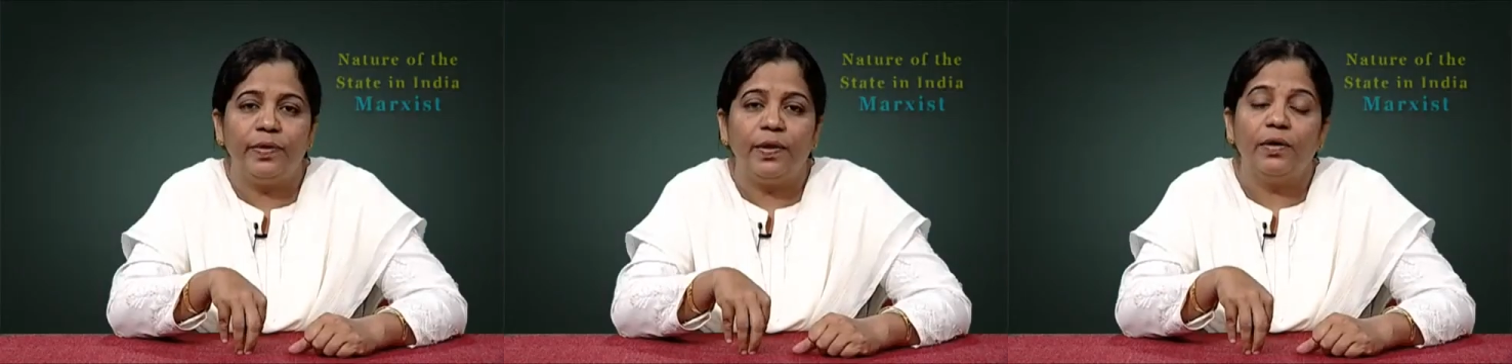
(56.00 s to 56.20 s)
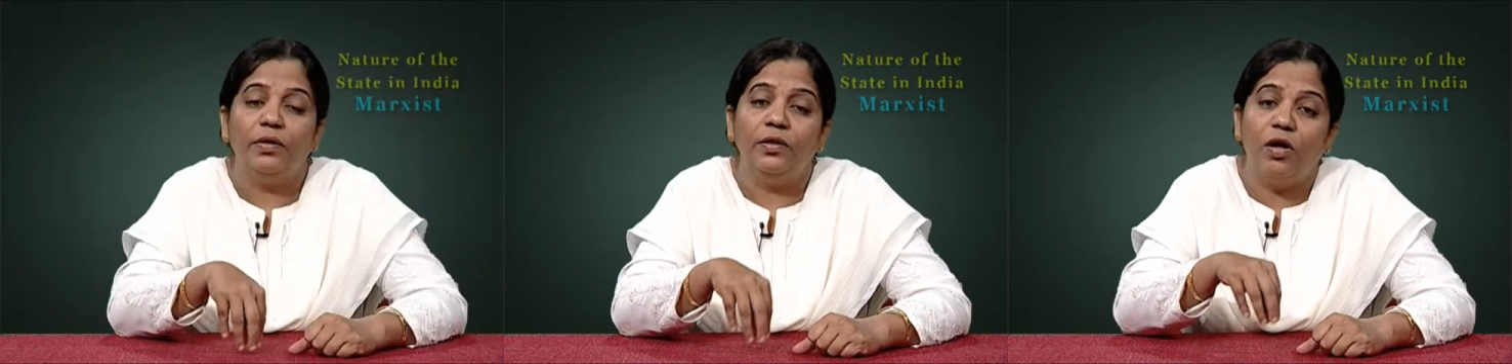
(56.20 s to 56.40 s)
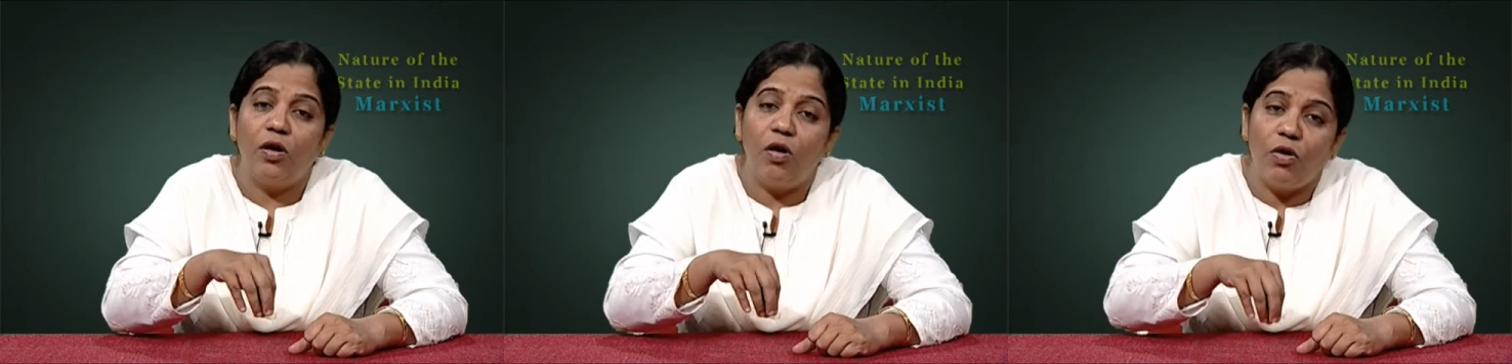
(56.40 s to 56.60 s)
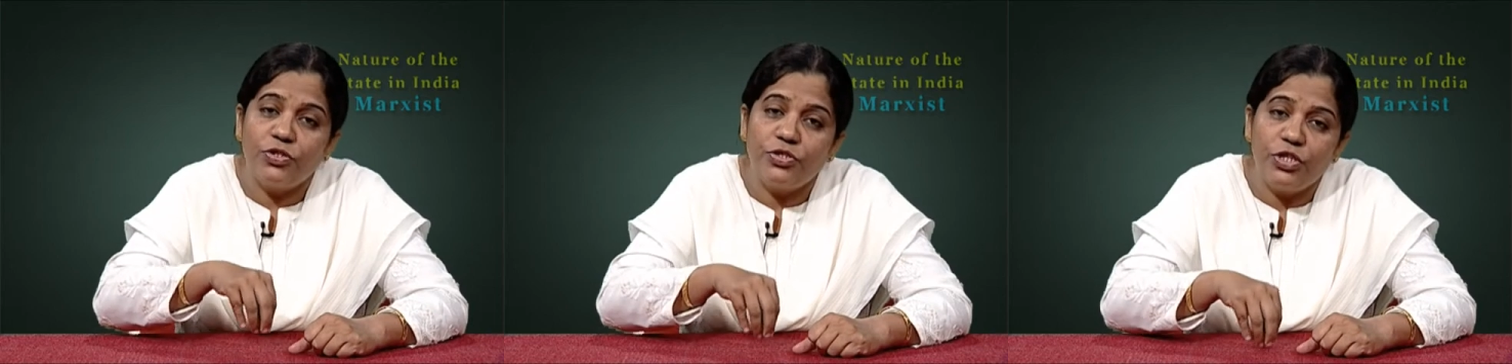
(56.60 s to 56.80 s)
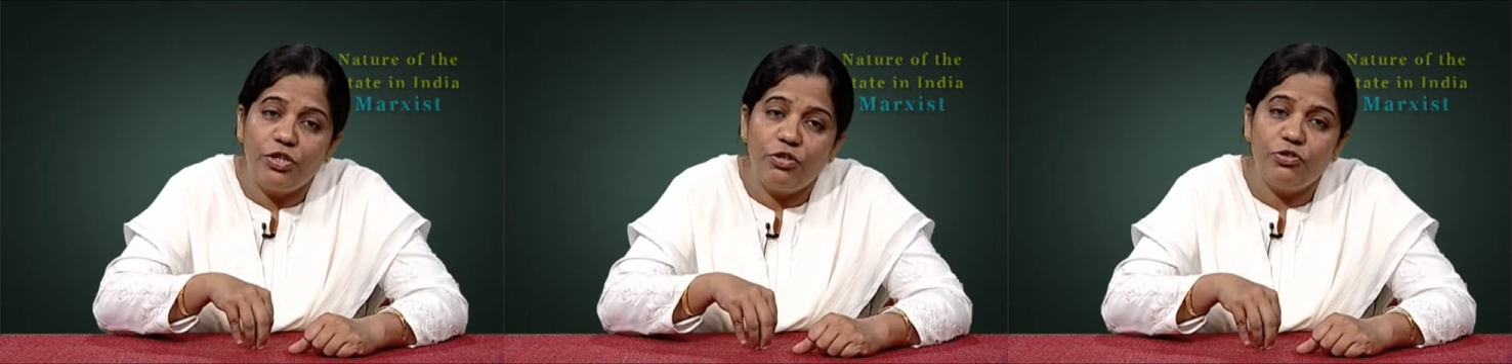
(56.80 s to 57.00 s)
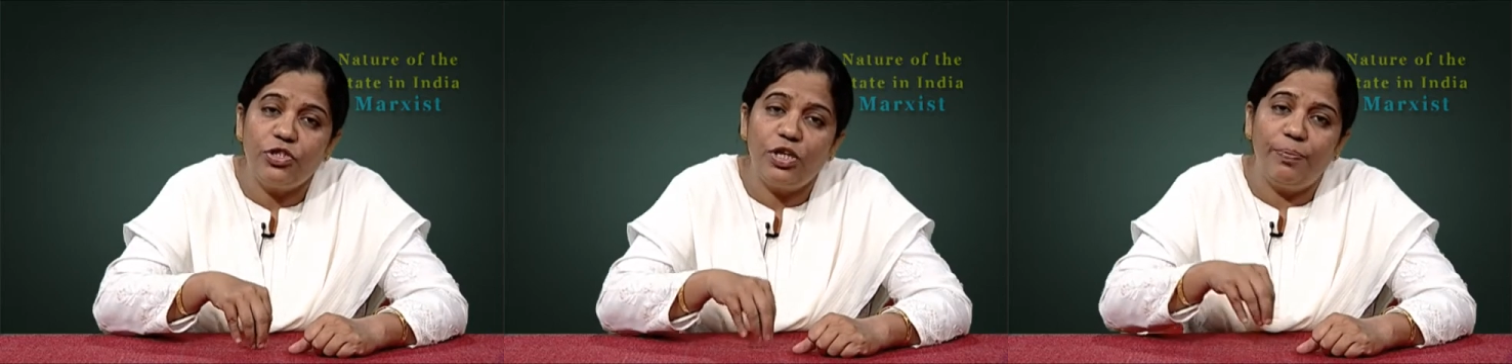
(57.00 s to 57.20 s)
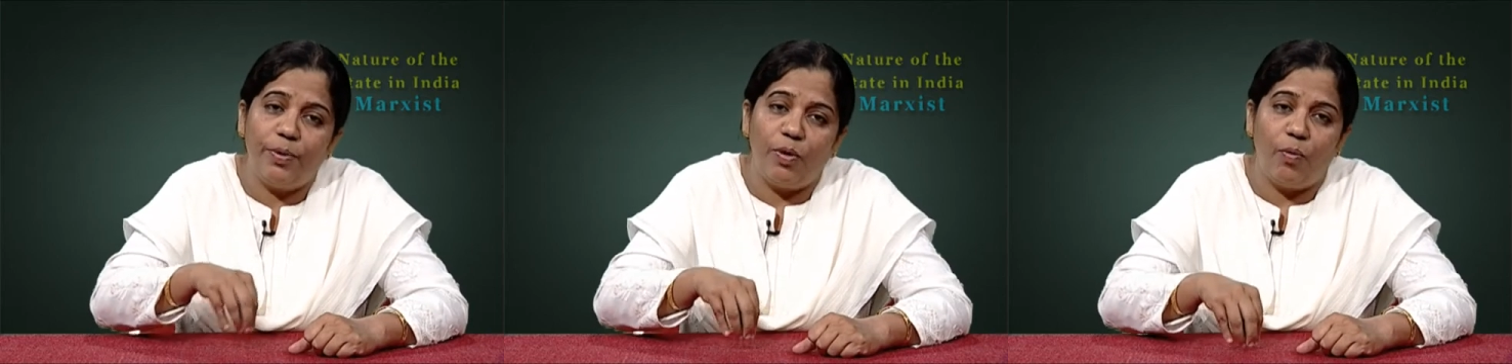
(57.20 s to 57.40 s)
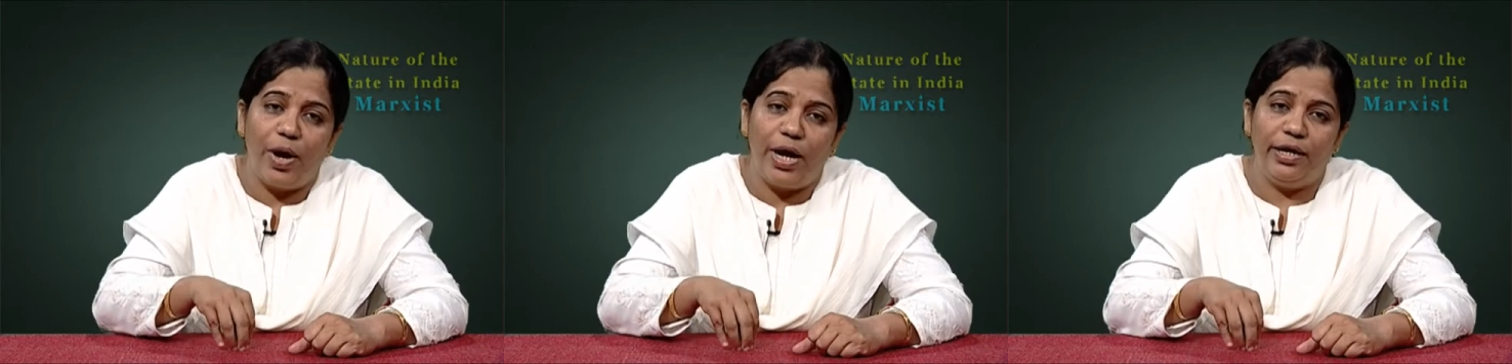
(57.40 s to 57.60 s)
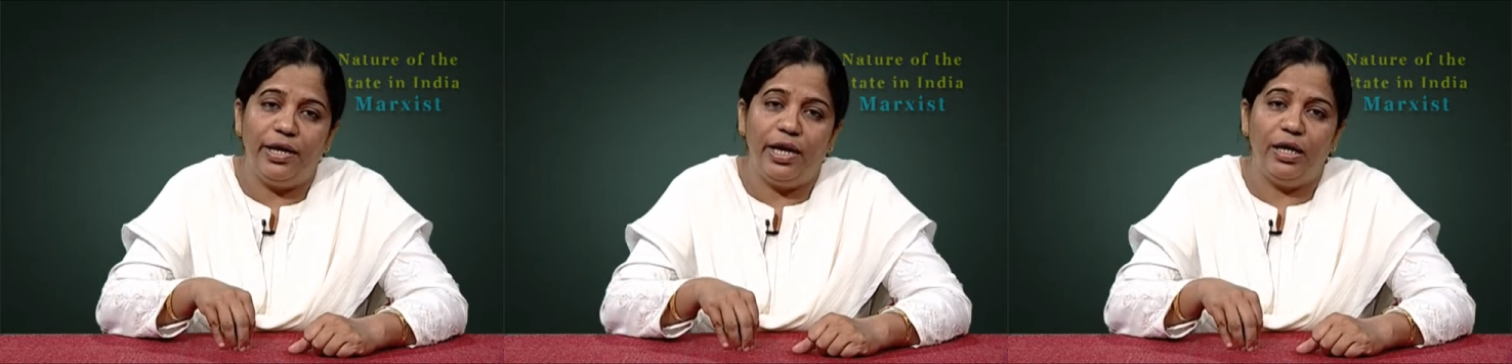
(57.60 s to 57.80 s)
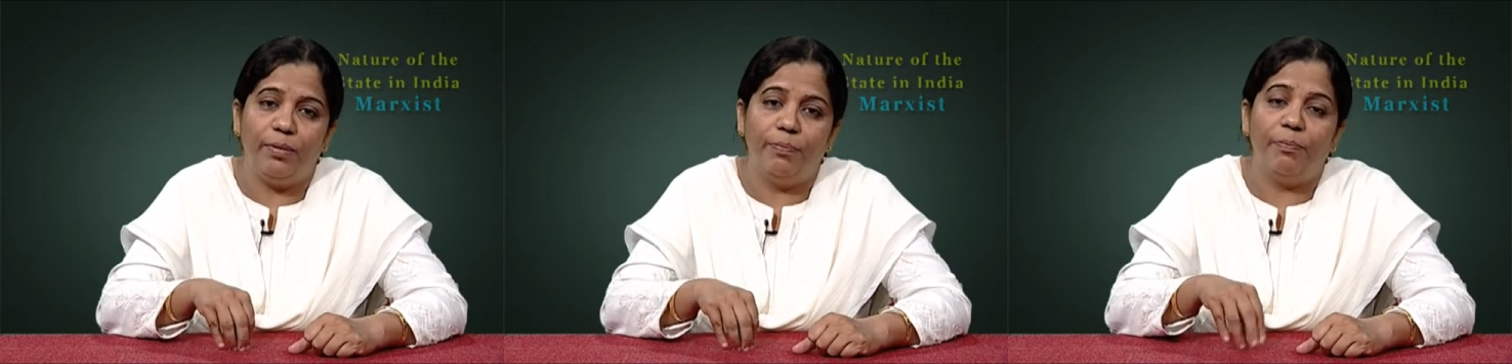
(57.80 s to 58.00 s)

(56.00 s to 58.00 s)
The constitution provided